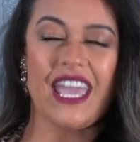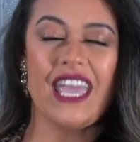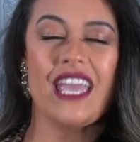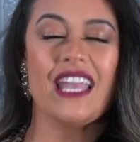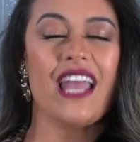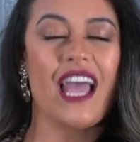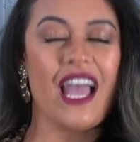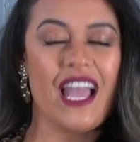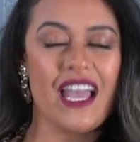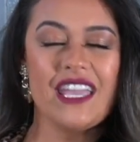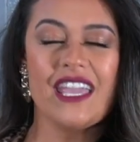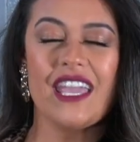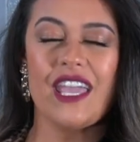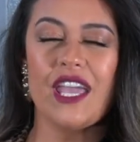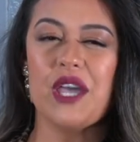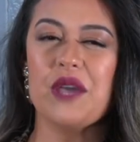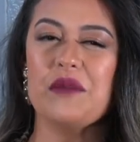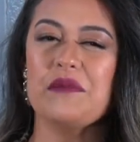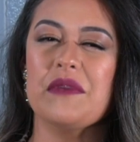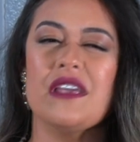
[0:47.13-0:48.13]
And I
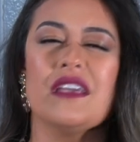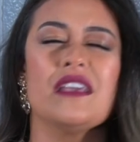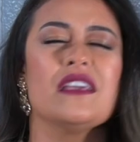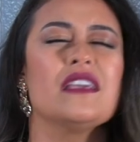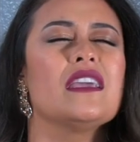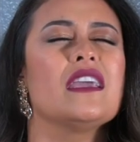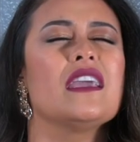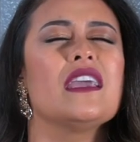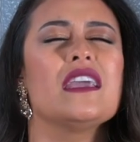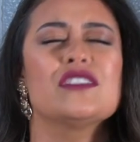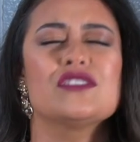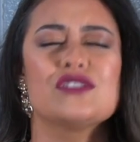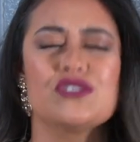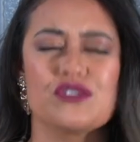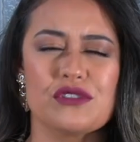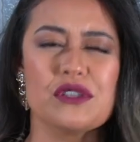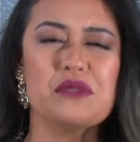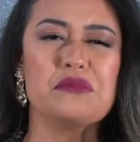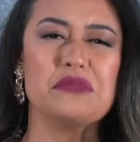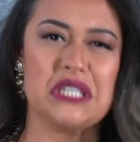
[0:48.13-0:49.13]
am
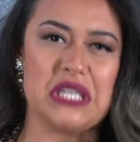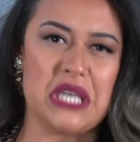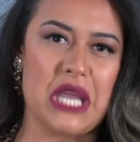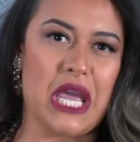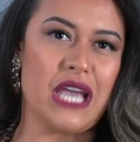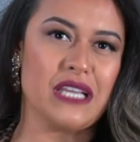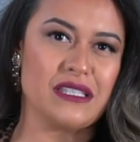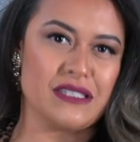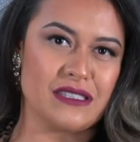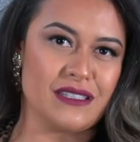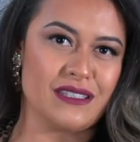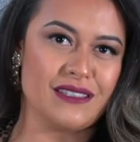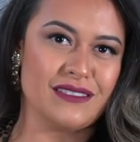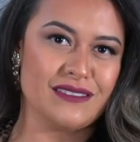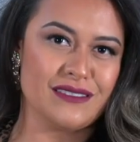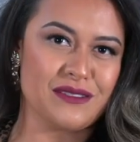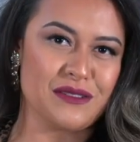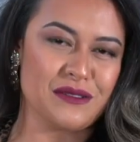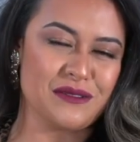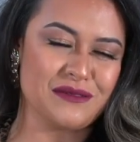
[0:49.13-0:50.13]
extremely nasty,
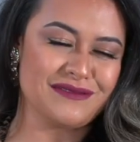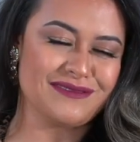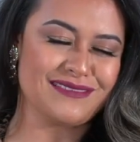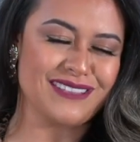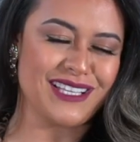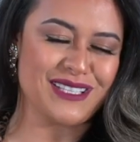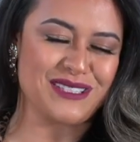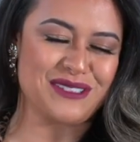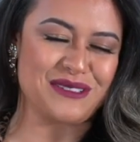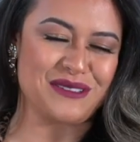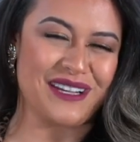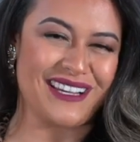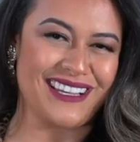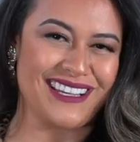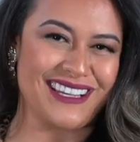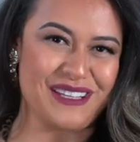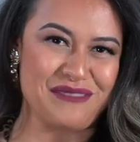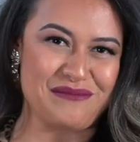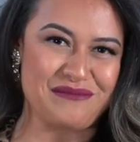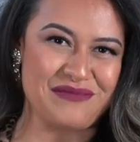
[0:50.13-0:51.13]
so that's
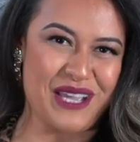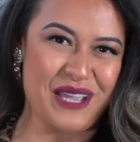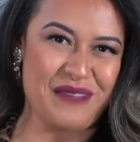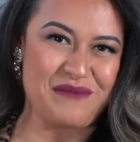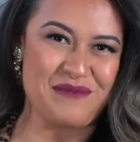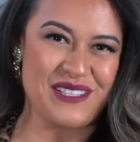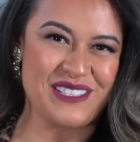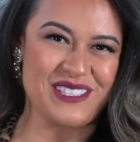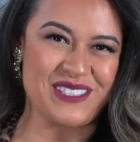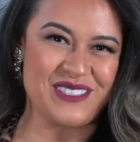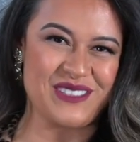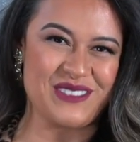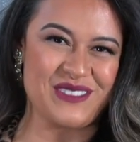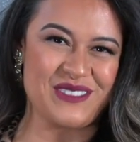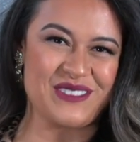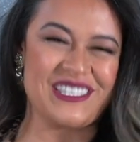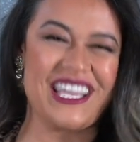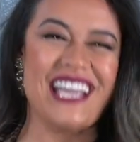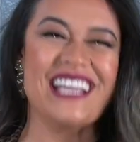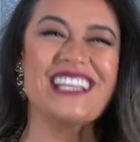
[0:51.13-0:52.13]
why I'm Miss
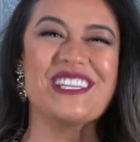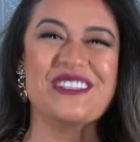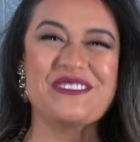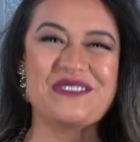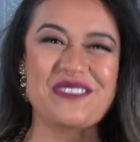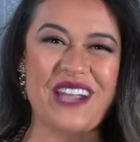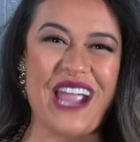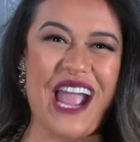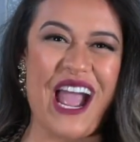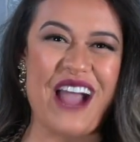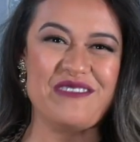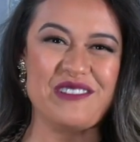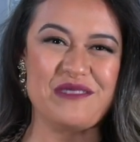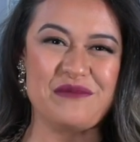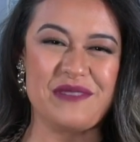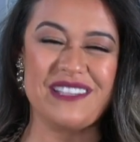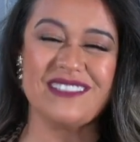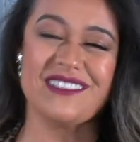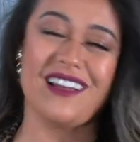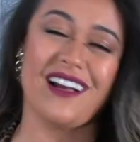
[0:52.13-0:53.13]
Lulu. Thank you for having
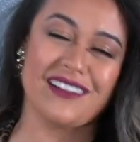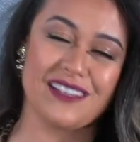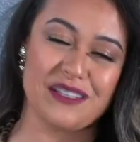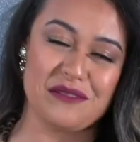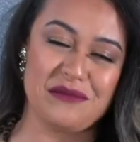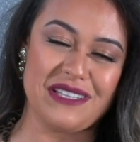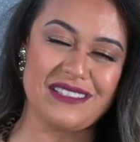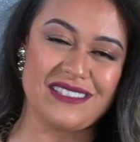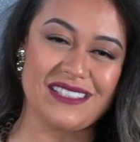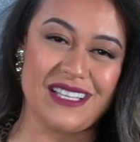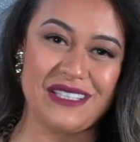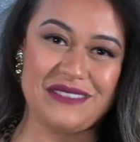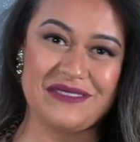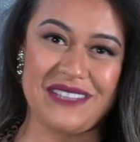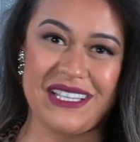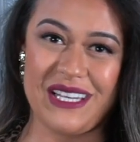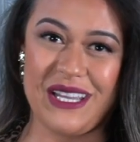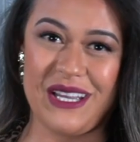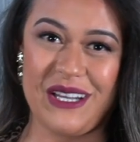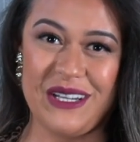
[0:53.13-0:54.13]
me, talking to myself.
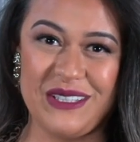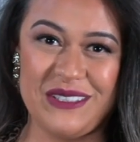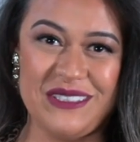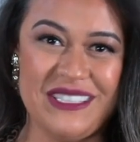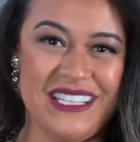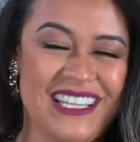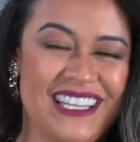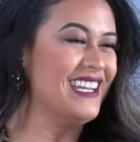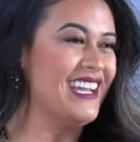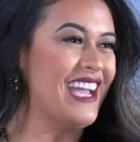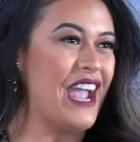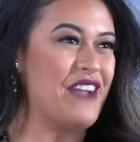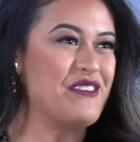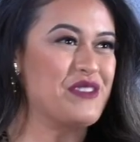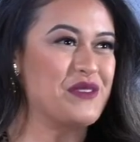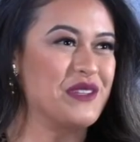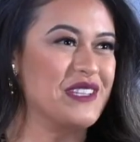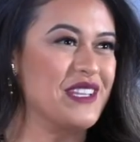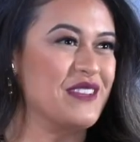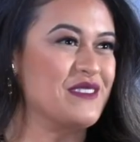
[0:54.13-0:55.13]
I know
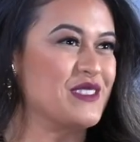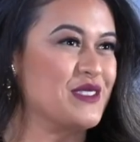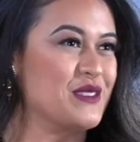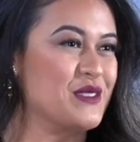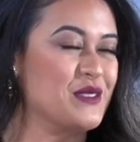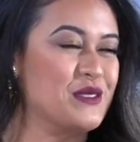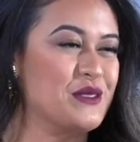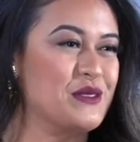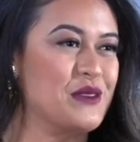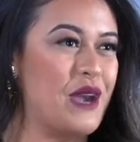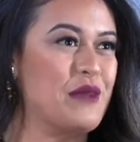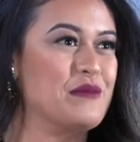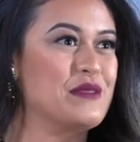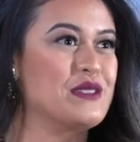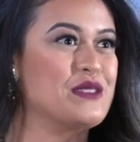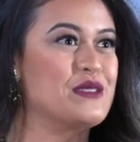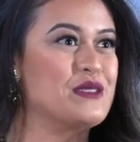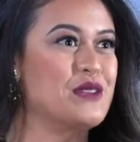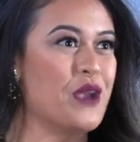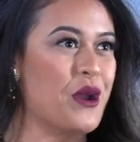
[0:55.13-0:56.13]
everyone loves Lulu. I'm
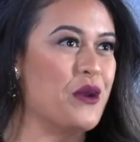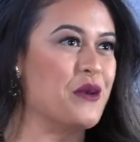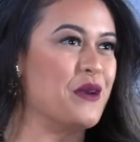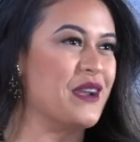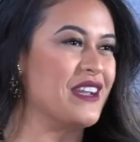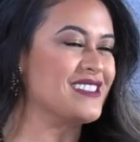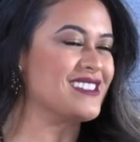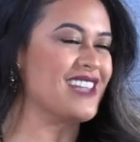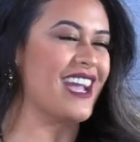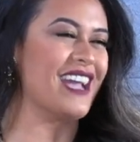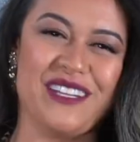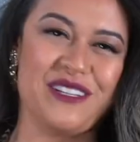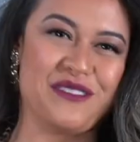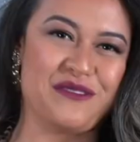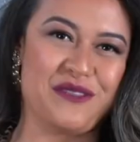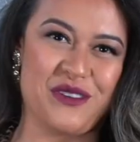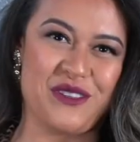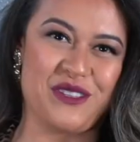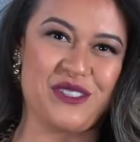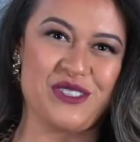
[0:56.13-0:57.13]
so excited
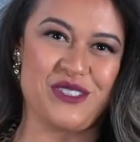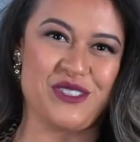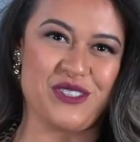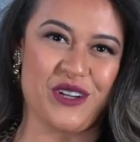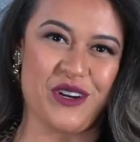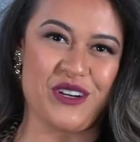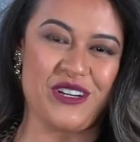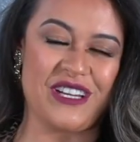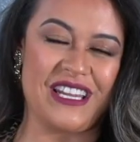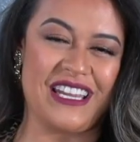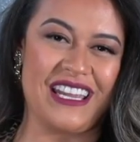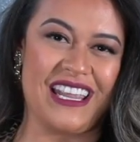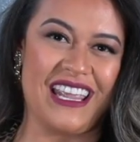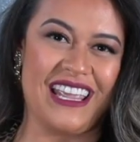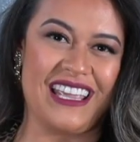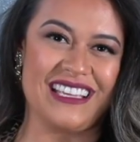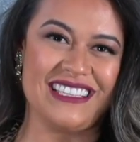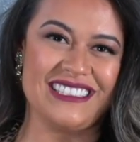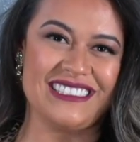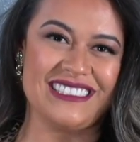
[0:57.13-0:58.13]
for this journey,
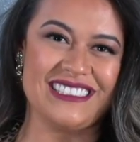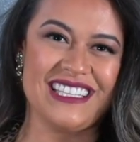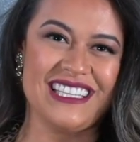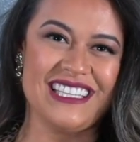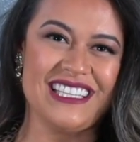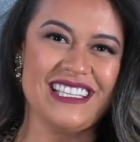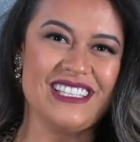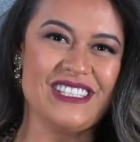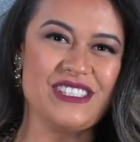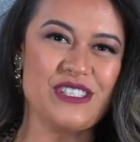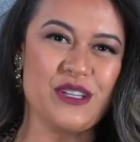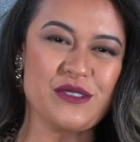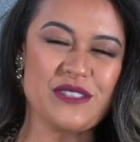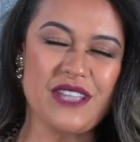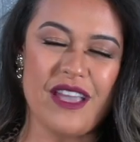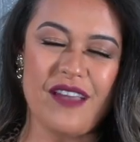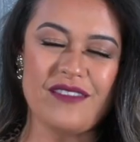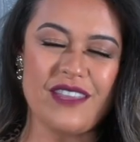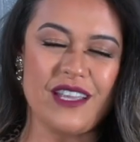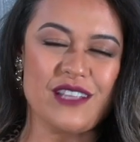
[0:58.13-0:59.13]
and Joe
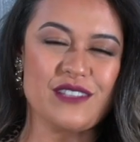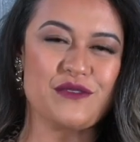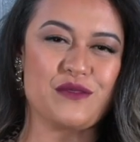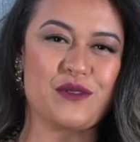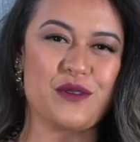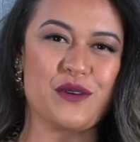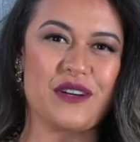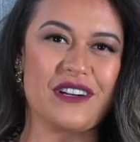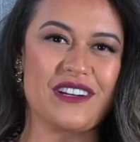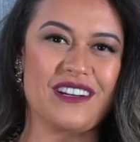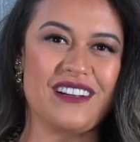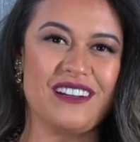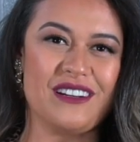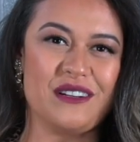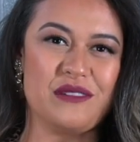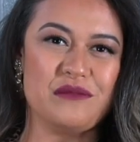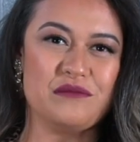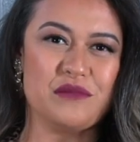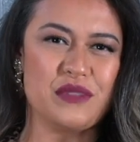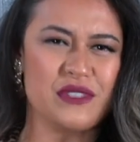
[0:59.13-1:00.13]
Savage, thanks
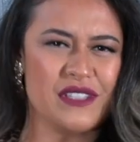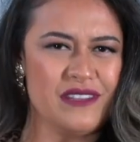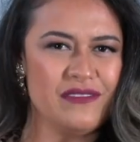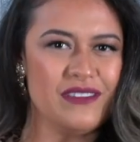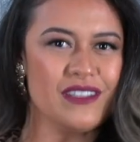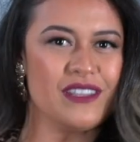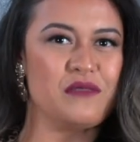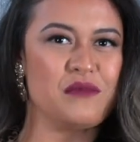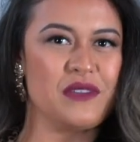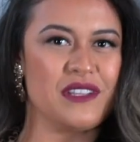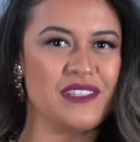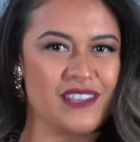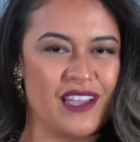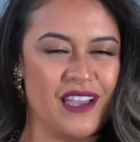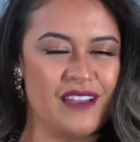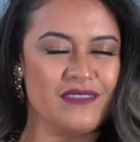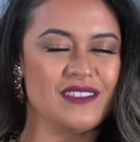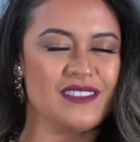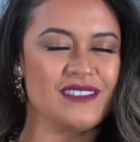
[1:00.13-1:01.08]
for believing in me to have